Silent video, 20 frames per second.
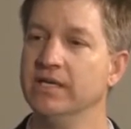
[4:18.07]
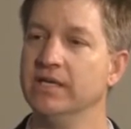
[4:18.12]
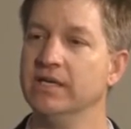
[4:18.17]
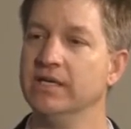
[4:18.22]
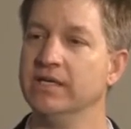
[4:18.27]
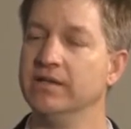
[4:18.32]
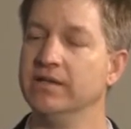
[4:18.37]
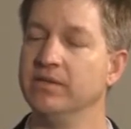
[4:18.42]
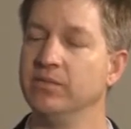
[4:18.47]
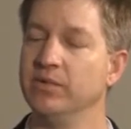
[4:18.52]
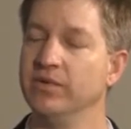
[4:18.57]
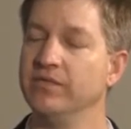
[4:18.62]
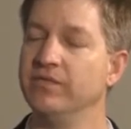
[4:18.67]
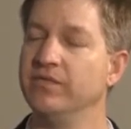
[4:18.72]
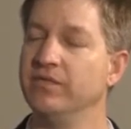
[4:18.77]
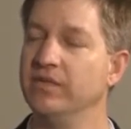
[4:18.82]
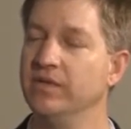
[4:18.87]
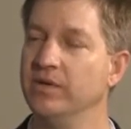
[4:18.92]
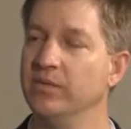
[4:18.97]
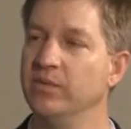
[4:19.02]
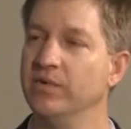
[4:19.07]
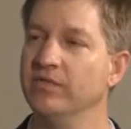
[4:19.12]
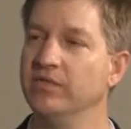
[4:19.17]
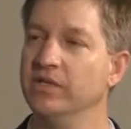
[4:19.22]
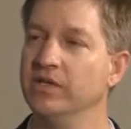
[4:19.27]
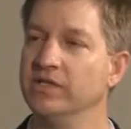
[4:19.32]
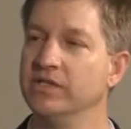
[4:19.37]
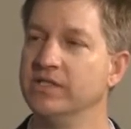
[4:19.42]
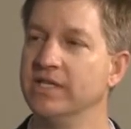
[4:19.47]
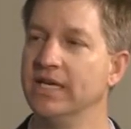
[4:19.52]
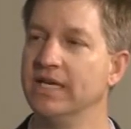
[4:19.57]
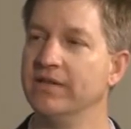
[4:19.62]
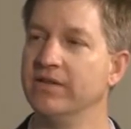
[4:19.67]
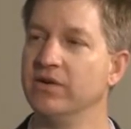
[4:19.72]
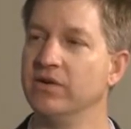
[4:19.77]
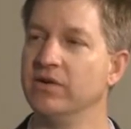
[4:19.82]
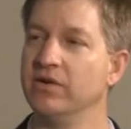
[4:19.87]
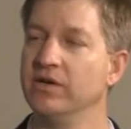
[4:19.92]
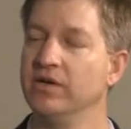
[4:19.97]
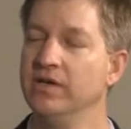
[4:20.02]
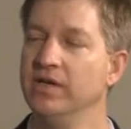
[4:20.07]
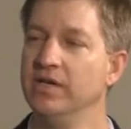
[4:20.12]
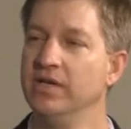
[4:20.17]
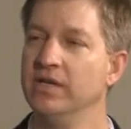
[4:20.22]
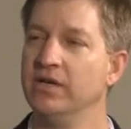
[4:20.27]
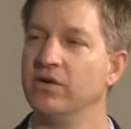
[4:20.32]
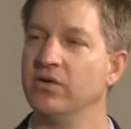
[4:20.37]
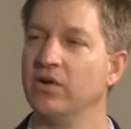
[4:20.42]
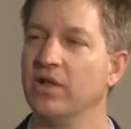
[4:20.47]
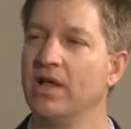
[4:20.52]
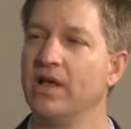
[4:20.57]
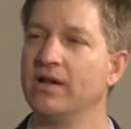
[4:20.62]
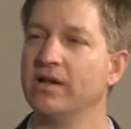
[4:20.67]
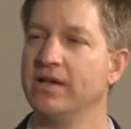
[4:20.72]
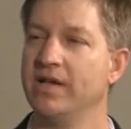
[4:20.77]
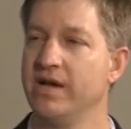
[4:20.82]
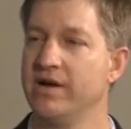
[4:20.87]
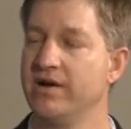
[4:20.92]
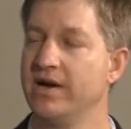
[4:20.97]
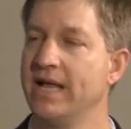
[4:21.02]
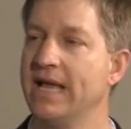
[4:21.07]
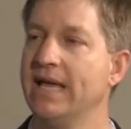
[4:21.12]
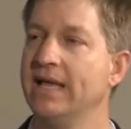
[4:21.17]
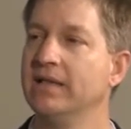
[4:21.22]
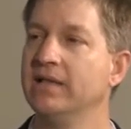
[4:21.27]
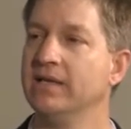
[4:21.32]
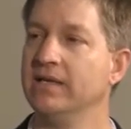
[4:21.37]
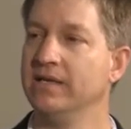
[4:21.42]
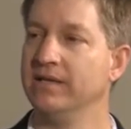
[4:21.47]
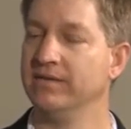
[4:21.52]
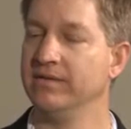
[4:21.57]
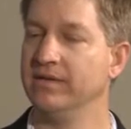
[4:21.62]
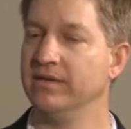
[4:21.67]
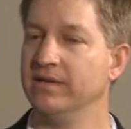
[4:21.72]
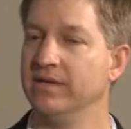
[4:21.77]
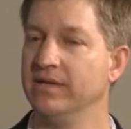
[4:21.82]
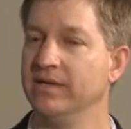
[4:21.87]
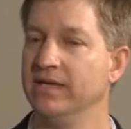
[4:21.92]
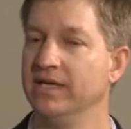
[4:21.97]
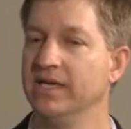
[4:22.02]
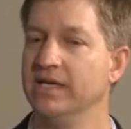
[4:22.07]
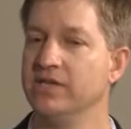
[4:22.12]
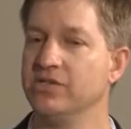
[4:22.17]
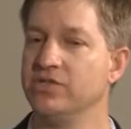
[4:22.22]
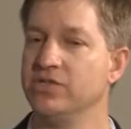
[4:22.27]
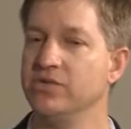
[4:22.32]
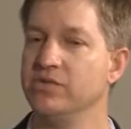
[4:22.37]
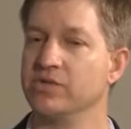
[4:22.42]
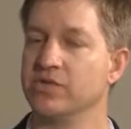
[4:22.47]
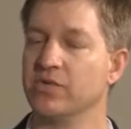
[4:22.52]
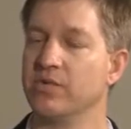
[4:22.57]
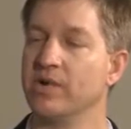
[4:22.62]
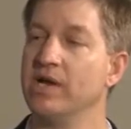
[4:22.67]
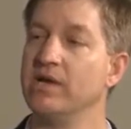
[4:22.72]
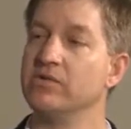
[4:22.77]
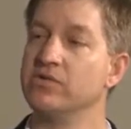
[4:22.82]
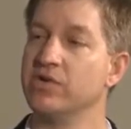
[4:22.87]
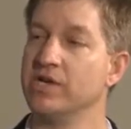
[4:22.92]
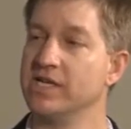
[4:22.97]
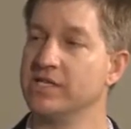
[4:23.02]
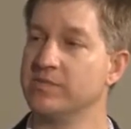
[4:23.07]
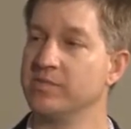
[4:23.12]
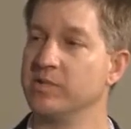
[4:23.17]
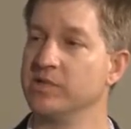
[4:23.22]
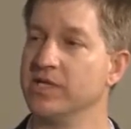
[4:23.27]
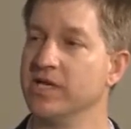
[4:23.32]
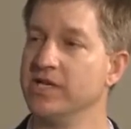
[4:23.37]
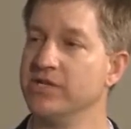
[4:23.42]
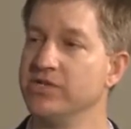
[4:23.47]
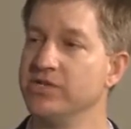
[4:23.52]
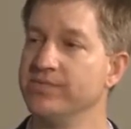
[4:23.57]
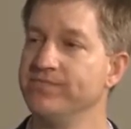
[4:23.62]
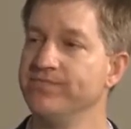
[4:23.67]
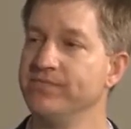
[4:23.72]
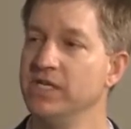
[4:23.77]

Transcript: uh, that, we've, that we've looked at. There are a lot of care and handling uh, issues around transportation.